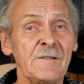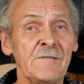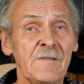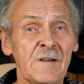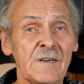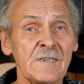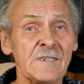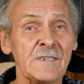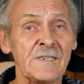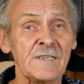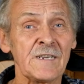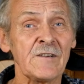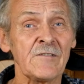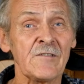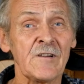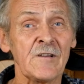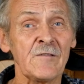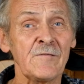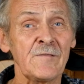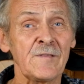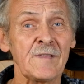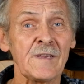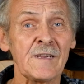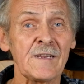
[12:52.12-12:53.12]
has
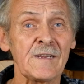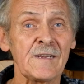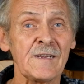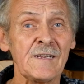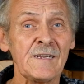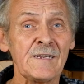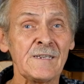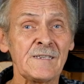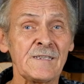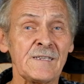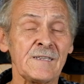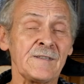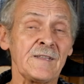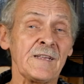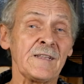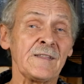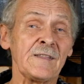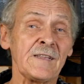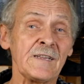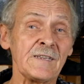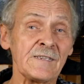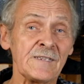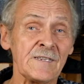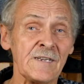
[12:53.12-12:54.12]
zero thickness, then
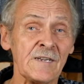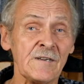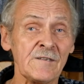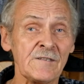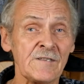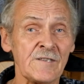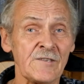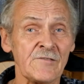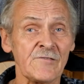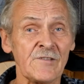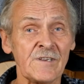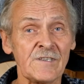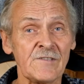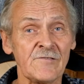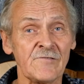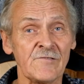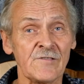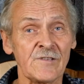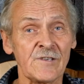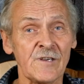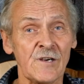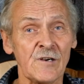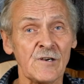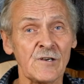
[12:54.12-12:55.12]
there's no stress
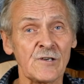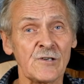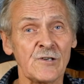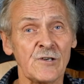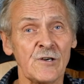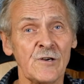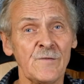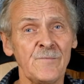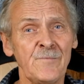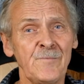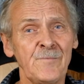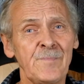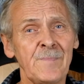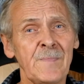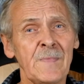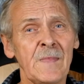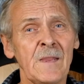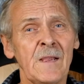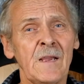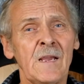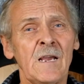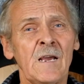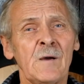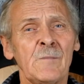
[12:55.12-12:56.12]
reduction.
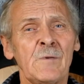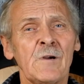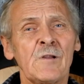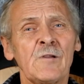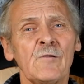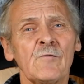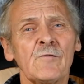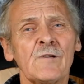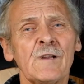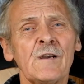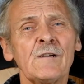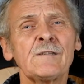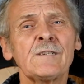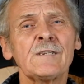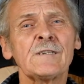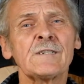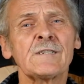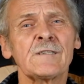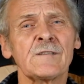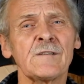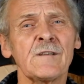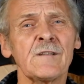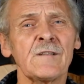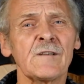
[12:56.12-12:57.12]
But you'll
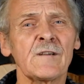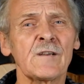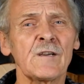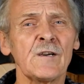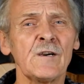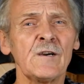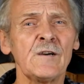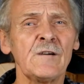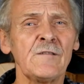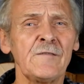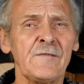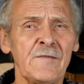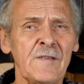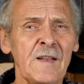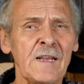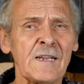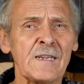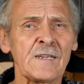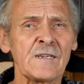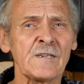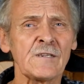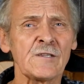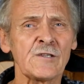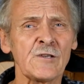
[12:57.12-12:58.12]
notice that the curve
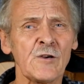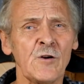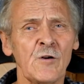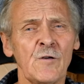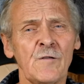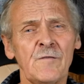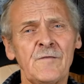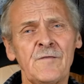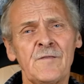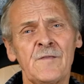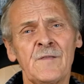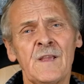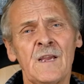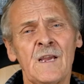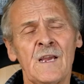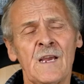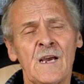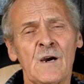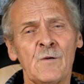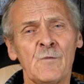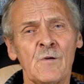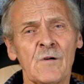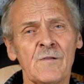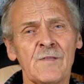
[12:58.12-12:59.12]
flattens off,
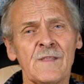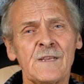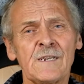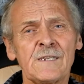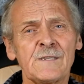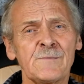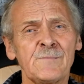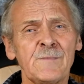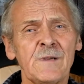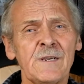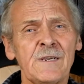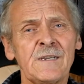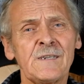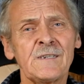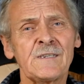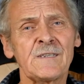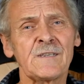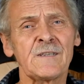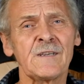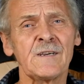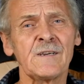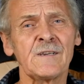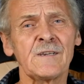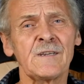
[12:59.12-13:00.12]
and what this means
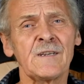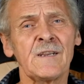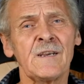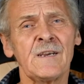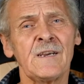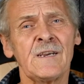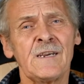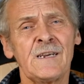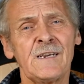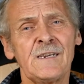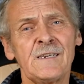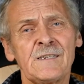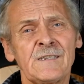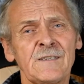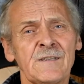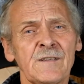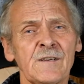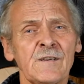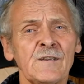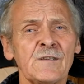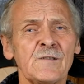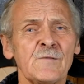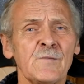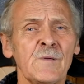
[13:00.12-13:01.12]
that is
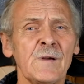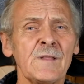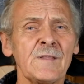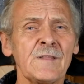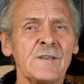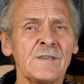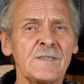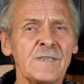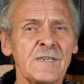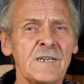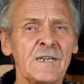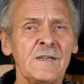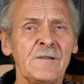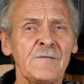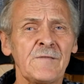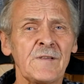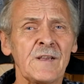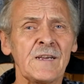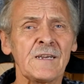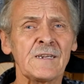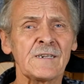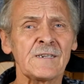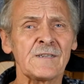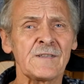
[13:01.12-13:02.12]
that when the sleeve
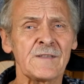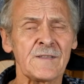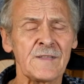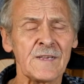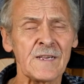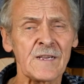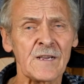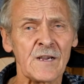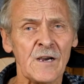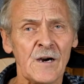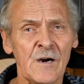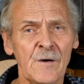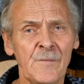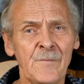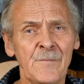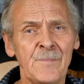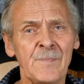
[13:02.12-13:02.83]
gets thicker,